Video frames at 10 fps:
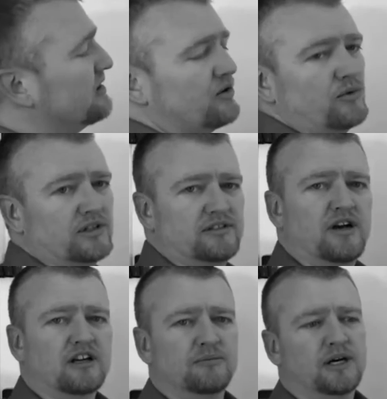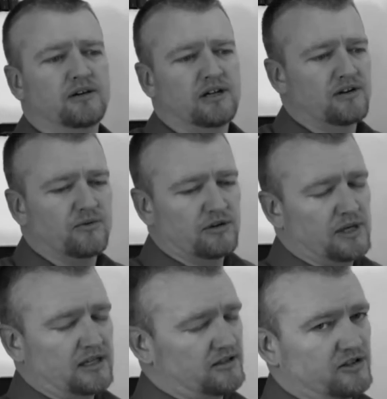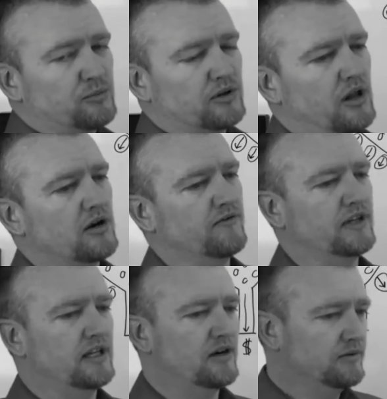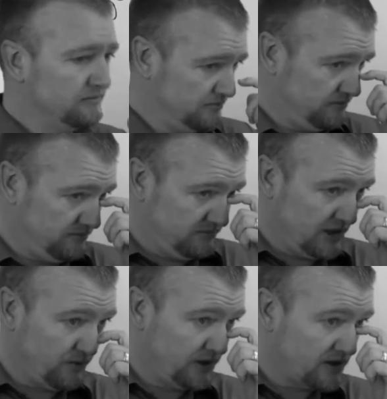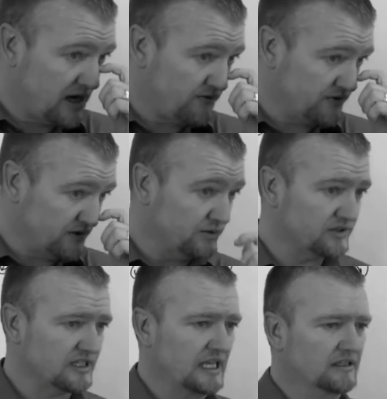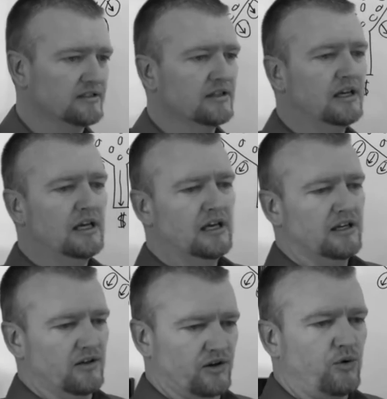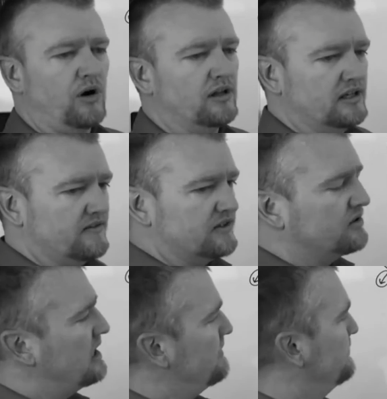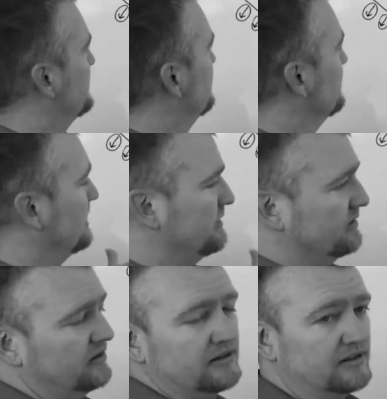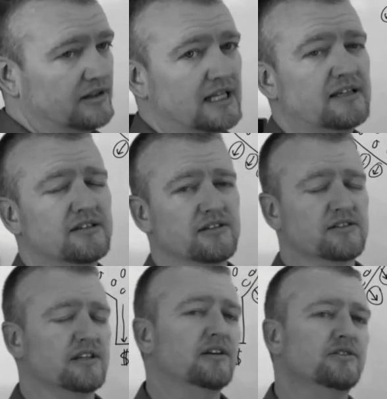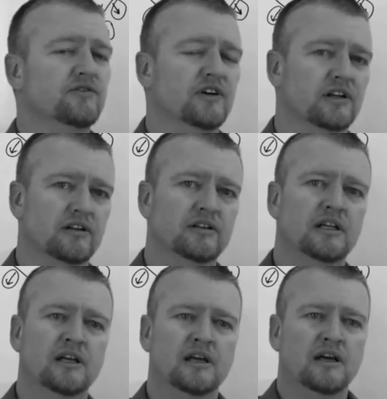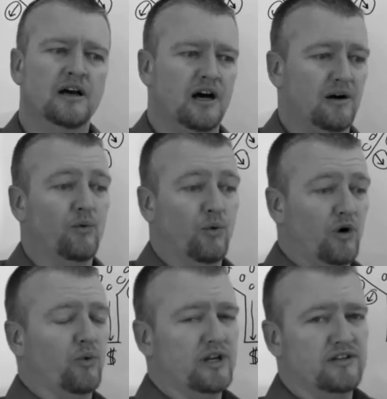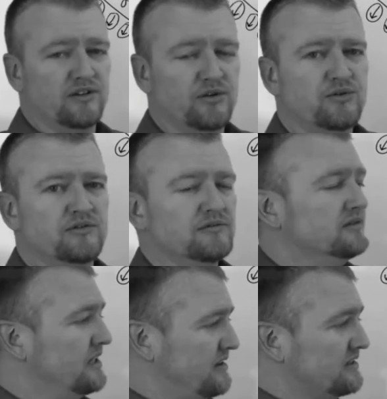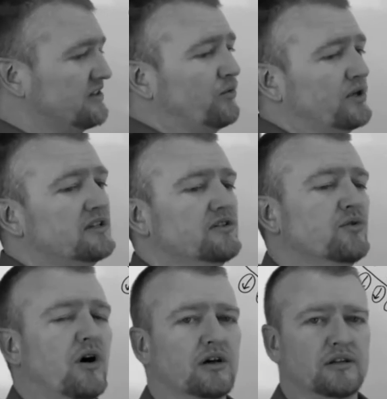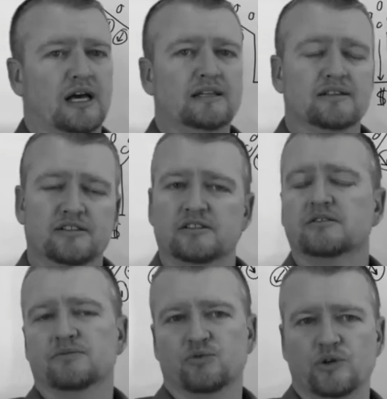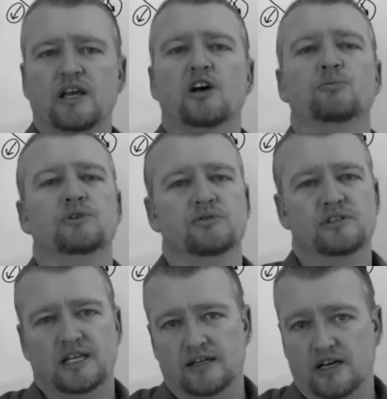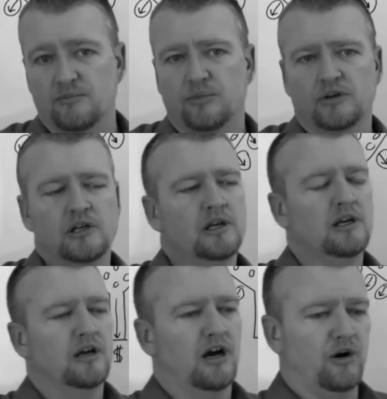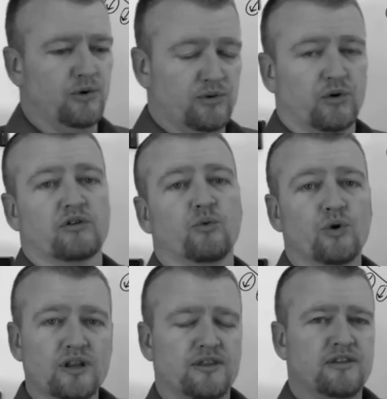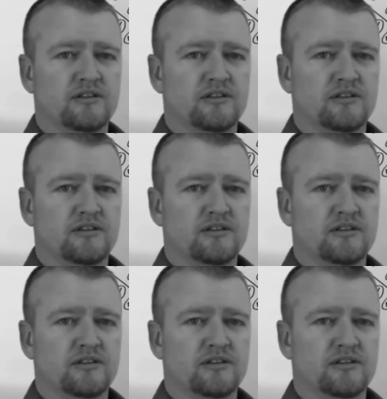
I wanted to talk about. I don't want to make a super long video. I wanted to cover those things. The quality of the traffic and the leaks in your sales funnel. What we do, the things that we do online, the systems we help you set up. We work with